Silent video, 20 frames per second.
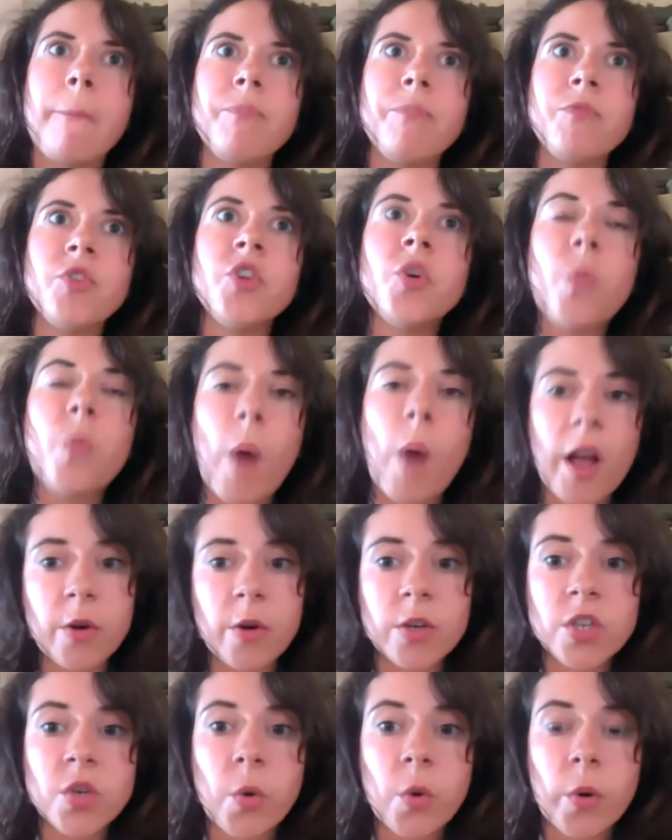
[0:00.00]
you want
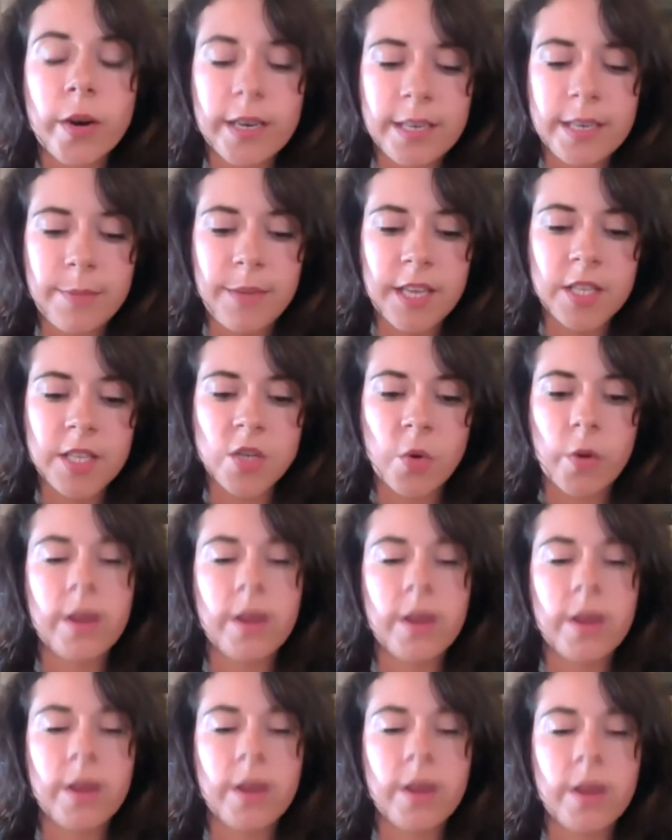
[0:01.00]
your story to be a story
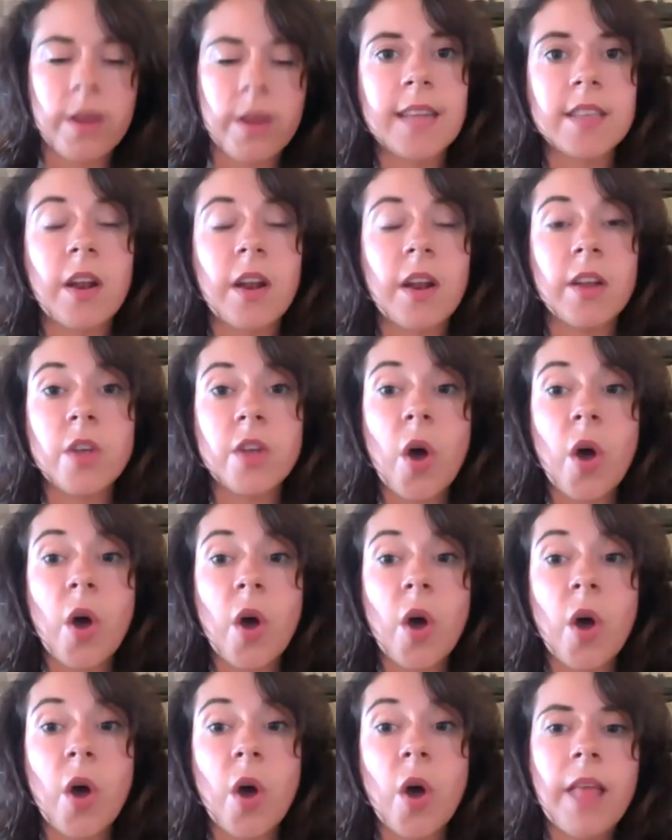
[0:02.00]
that stands on its
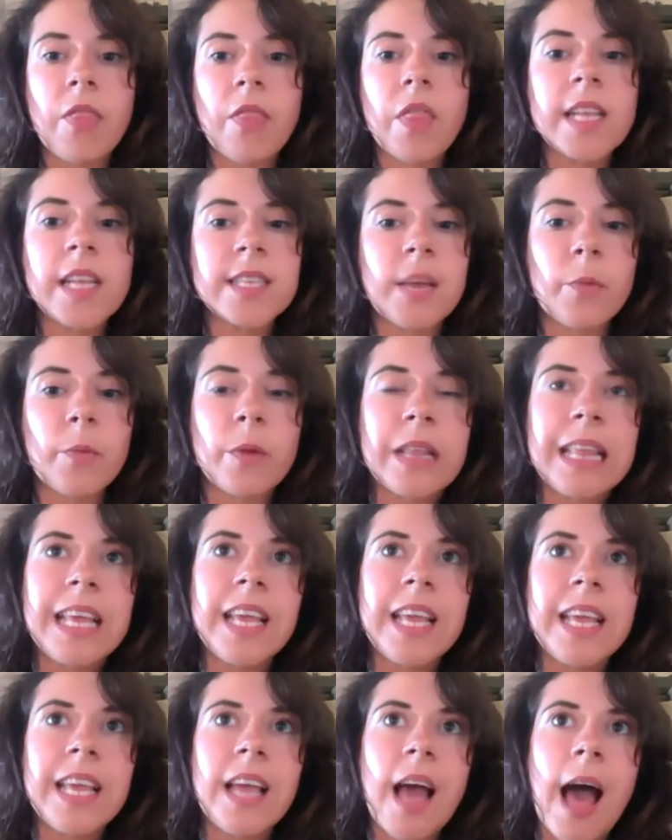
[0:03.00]
own, but things that
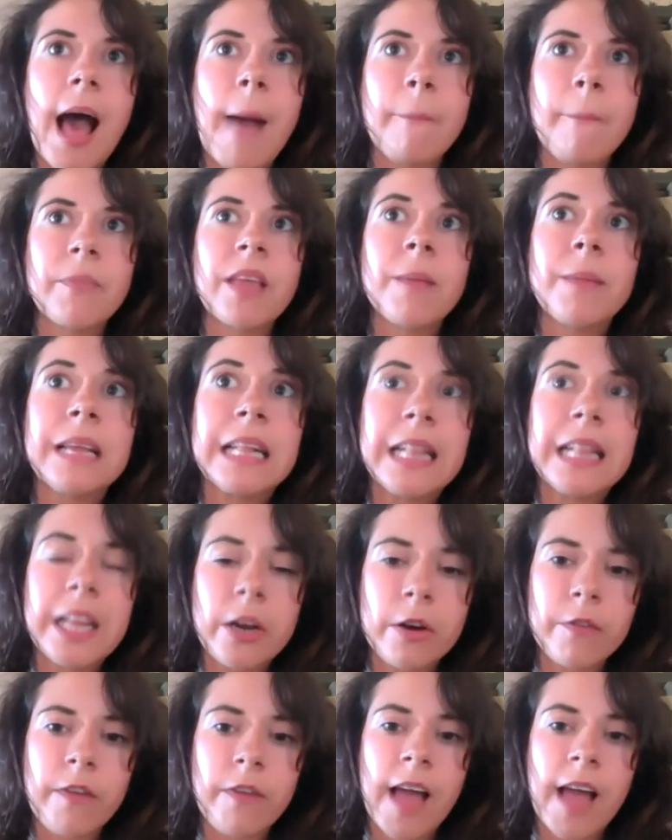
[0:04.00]
really can be
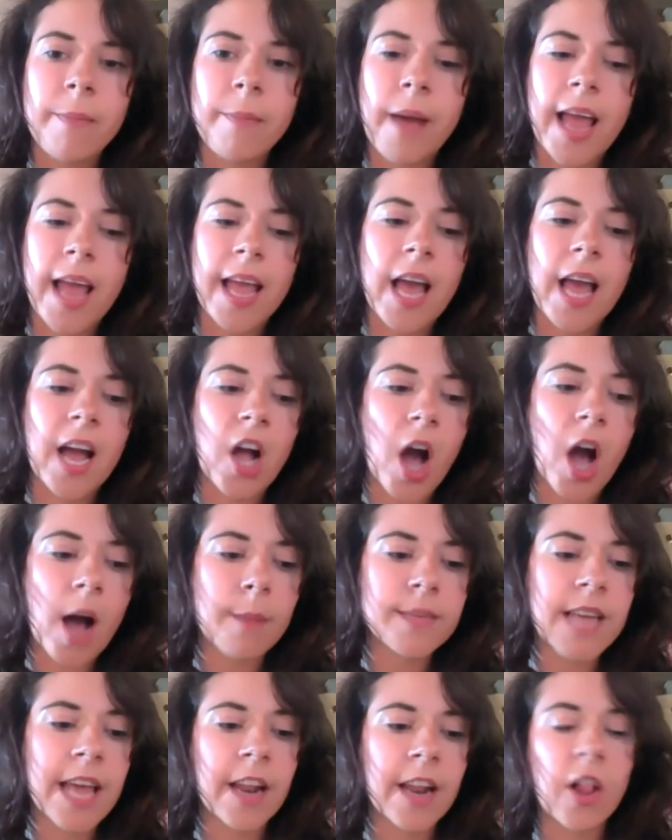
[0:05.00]
clarified by a
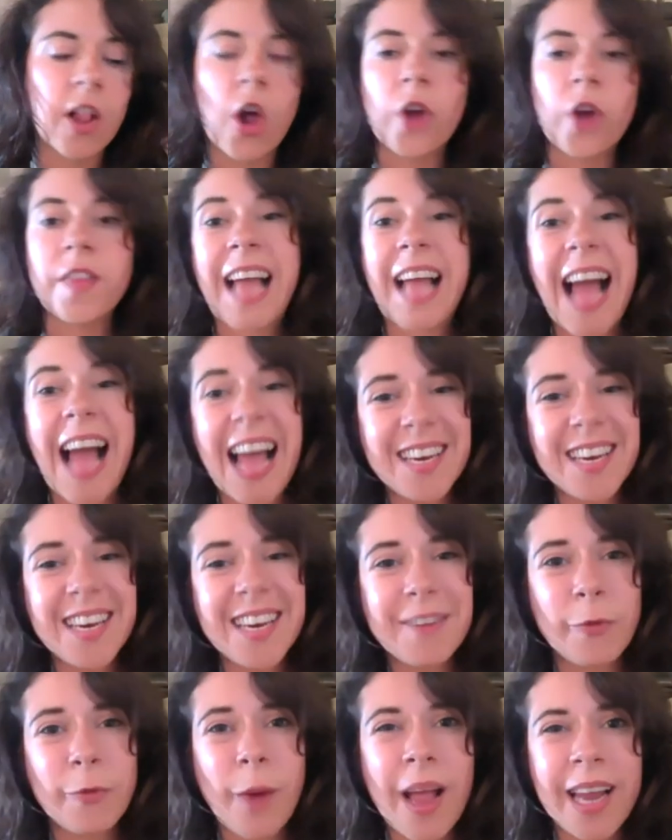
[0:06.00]
comp title are the kind of
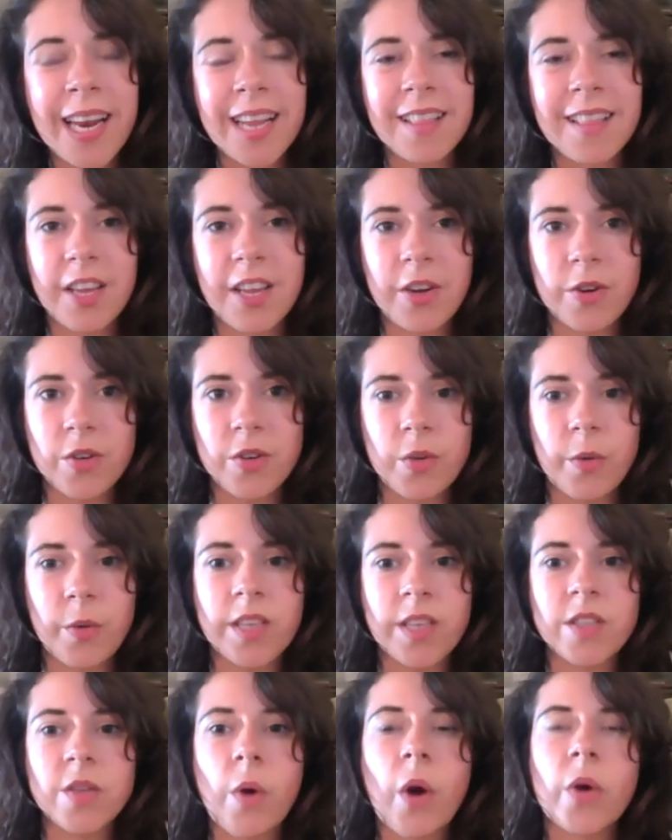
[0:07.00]
writing that you're doing.
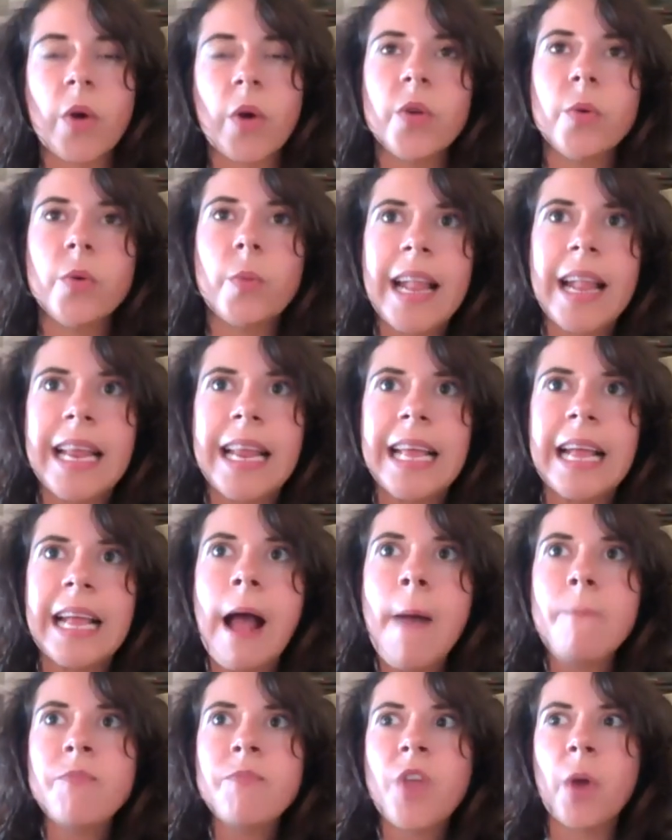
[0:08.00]
So are you writing
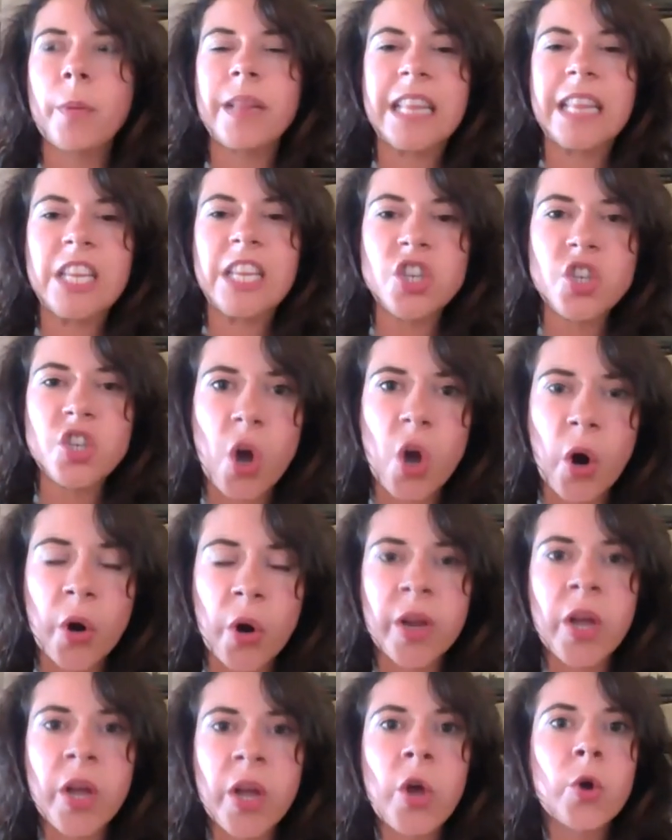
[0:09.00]
a really
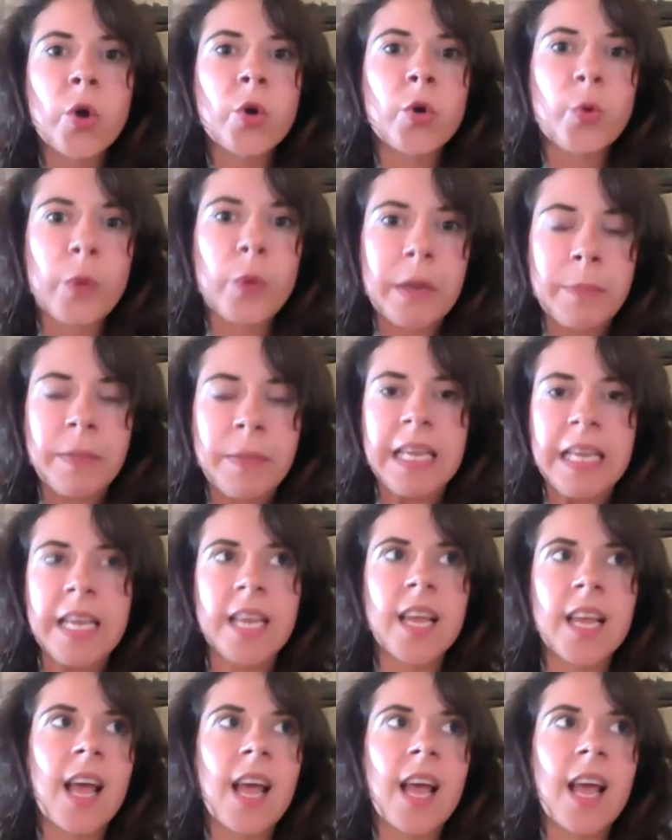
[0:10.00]
dark, creepy,